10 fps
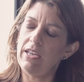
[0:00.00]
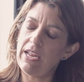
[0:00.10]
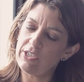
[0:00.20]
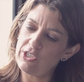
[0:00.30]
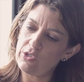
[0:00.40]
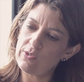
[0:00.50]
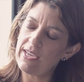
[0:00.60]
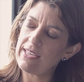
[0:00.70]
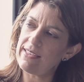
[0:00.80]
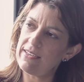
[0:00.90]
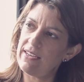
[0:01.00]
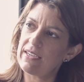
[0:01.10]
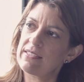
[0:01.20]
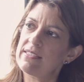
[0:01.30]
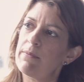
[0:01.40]
And do you take that
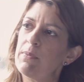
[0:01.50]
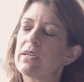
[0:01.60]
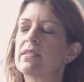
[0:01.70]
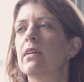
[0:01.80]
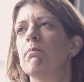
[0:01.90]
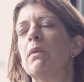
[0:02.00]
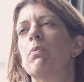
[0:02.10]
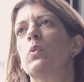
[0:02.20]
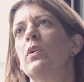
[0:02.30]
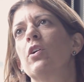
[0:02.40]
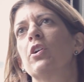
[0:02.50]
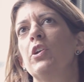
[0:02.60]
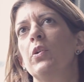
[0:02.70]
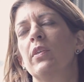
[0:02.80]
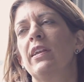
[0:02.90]
next step? Because some people would
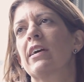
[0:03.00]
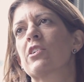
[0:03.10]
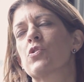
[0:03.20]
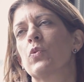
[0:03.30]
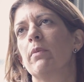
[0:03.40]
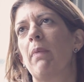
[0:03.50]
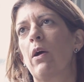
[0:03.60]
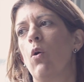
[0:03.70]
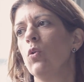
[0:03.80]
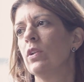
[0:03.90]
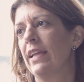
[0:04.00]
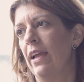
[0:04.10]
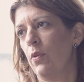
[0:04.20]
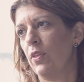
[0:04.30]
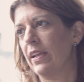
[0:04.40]
argue that actually by holding
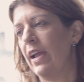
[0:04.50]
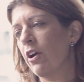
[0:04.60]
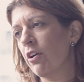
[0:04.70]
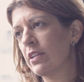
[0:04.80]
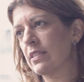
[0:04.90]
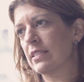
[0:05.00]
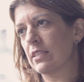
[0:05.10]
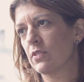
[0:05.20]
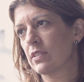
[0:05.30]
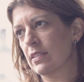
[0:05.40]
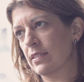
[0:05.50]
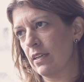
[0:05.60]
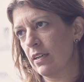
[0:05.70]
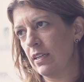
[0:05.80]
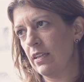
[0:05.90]
out the carrot to civil
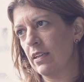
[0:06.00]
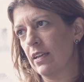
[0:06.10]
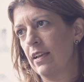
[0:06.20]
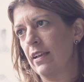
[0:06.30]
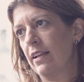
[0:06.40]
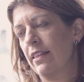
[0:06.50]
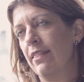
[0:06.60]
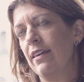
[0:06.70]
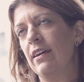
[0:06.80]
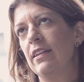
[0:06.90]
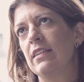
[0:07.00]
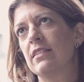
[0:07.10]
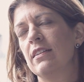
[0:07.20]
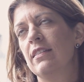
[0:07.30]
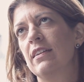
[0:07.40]
society, that
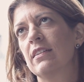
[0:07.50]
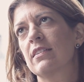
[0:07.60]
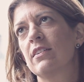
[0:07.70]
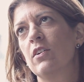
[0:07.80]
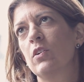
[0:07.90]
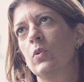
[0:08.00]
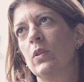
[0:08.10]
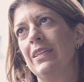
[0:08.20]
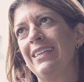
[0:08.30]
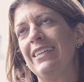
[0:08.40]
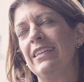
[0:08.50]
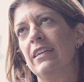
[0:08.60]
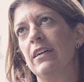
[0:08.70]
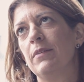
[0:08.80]
it's not only